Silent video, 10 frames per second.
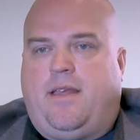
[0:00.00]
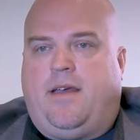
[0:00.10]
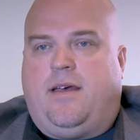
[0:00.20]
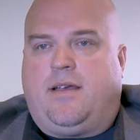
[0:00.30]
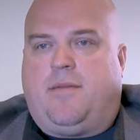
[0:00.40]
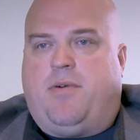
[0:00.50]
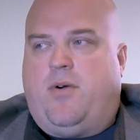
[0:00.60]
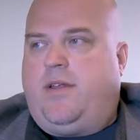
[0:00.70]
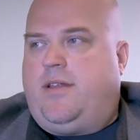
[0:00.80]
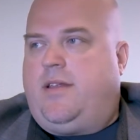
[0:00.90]
uh,
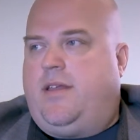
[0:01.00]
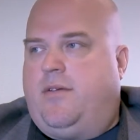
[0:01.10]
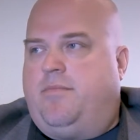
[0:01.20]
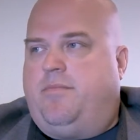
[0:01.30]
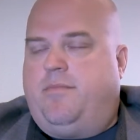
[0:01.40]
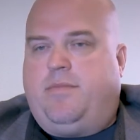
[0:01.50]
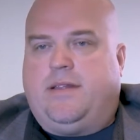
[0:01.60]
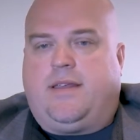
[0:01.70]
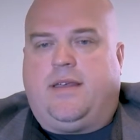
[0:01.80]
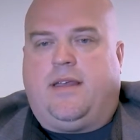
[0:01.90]
component. You know,
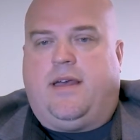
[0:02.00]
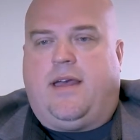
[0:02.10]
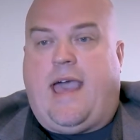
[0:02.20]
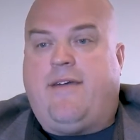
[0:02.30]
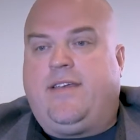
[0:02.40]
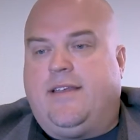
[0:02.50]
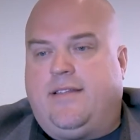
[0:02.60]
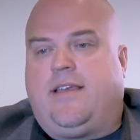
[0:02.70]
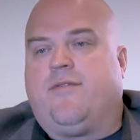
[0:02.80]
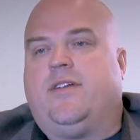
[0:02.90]
building, uh, having a
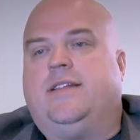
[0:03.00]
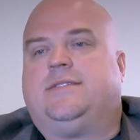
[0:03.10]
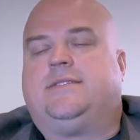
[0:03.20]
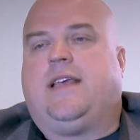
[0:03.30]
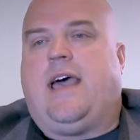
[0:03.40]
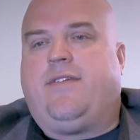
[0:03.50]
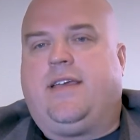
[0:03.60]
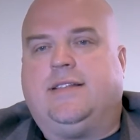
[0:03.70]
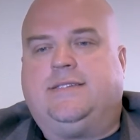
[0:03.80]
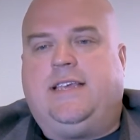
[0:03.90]
governance,
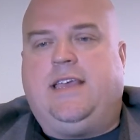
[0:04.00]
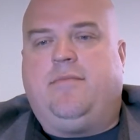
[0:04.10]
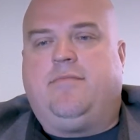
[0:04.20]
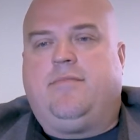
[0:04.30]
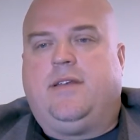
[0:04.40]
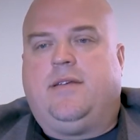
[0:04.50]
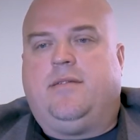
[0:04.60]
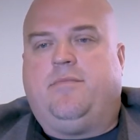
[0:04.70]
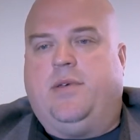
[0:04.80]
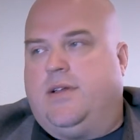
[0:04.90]
having a team
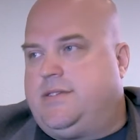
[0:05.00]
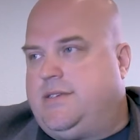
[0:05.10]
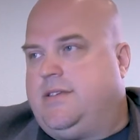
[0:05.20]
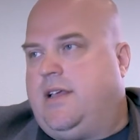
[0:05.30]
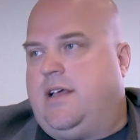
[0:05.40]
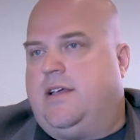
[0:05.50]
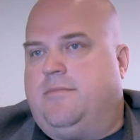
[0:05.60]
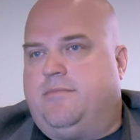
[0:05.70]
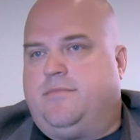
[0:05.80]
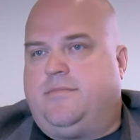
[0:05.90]
built
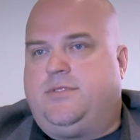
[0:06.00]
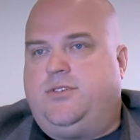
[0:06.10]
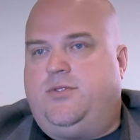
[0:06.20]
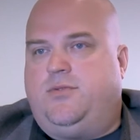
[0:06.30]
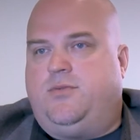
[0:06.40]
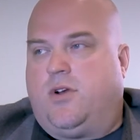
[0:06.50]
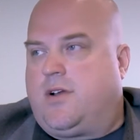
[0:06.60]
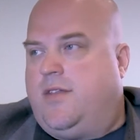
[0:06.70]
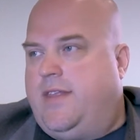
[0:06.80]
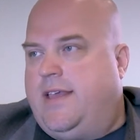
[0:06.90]
um, to
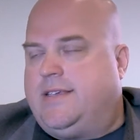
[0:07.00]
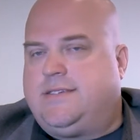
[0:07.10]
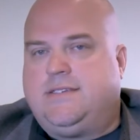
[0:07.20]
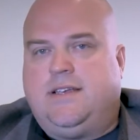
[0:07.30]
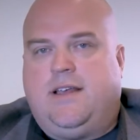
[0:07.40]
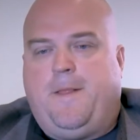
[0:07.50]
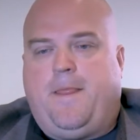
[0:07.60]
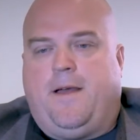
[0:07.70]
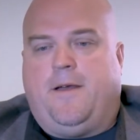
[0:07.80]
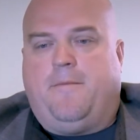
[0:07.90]
work on this,
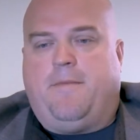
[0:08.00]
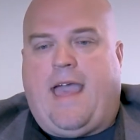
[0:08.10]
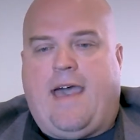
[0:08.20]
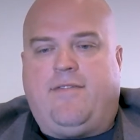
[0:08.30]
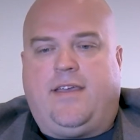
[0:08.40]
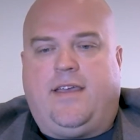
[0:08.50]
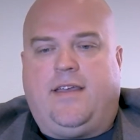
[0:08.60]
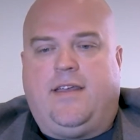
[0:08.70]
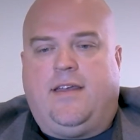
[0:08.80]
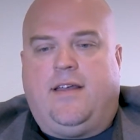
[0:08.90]
um,
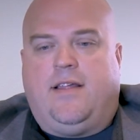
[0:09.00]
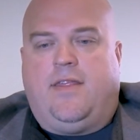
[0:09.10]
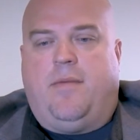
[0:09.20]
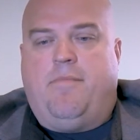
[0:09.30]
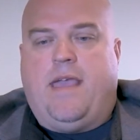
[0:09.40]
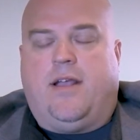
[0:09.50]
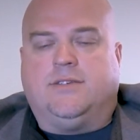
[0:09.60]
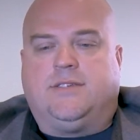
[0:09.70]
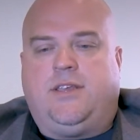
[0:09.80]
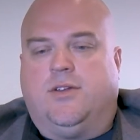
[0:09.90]
having the
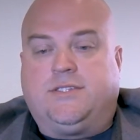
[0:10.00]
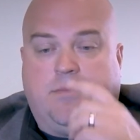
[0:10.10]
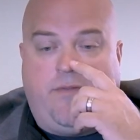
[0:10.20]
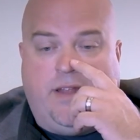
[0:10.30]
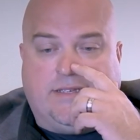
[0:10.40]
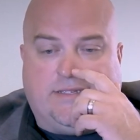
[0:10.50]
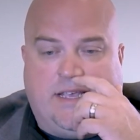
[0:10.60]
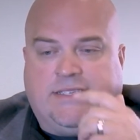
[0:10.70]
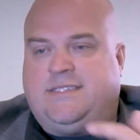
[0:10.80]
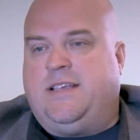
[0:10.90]
mayor's. You know, some of it is
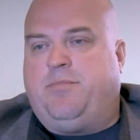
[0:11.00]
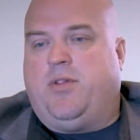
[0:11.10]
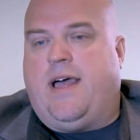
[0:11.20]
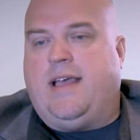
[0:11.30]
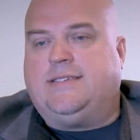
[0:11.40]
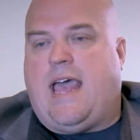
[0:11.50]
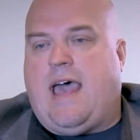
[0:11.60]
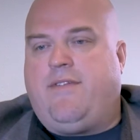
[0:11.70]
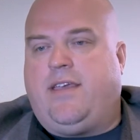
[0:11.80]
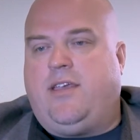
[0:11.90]
as simple as
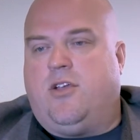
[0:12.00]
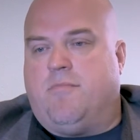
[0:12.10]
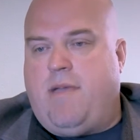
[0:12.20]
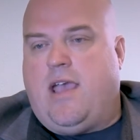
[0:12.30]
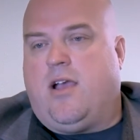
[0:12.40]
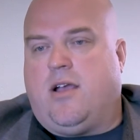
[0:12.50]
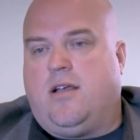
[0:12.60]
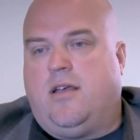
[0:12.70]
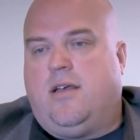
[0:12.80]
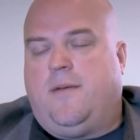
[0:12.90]
having your
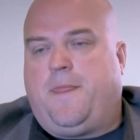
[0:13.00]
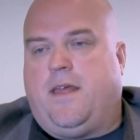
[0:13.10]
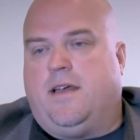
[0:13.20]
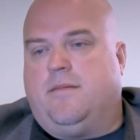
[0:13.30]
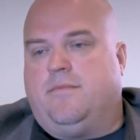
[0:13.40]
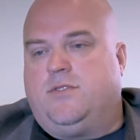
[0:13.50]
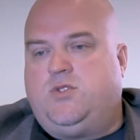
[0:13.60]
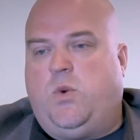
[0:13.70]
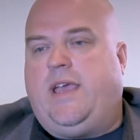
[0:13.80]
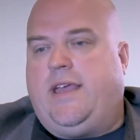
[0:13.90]
mayor um,
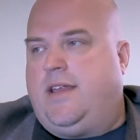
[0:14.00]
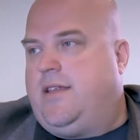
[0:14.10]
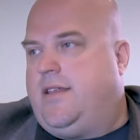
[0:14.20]
tweet